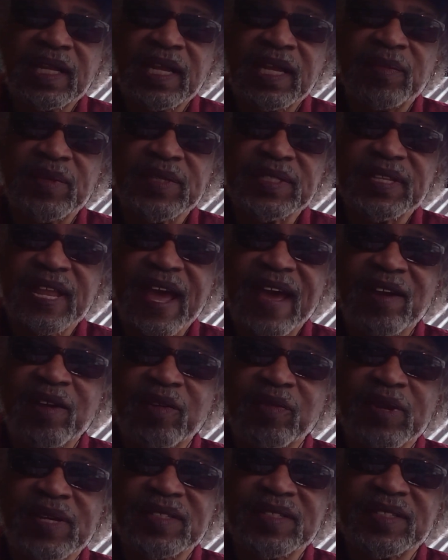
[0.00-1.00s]
it's not a
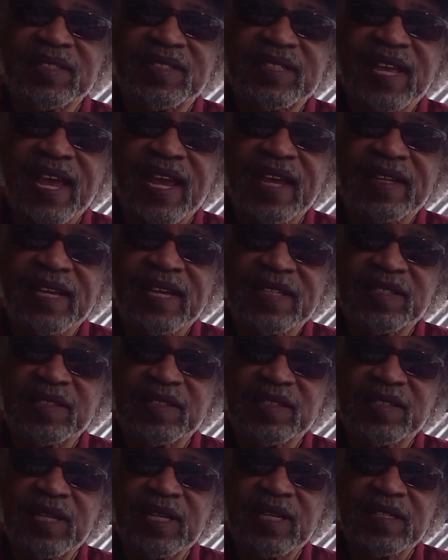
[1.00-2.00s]
racist attack, and that's
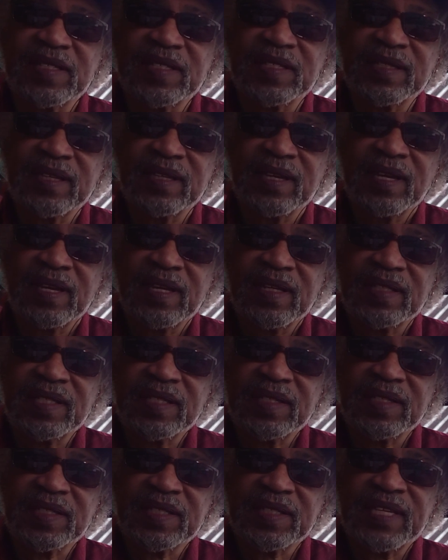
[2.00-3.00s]
the
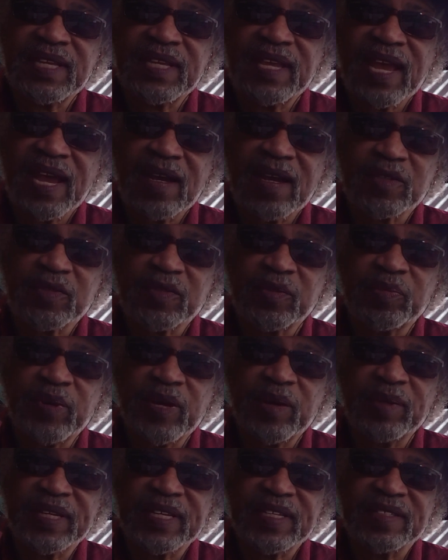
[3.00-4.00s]
Tennessee House
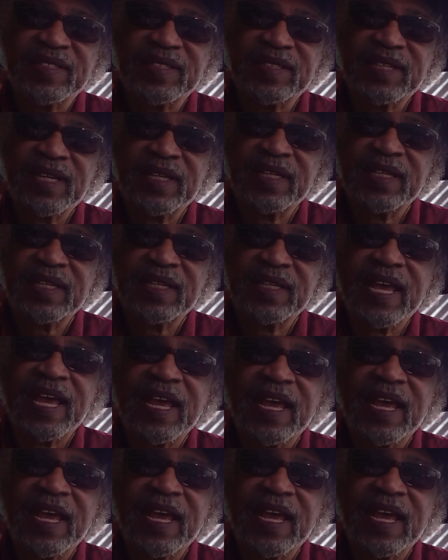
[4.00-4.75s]
Republicans stated that.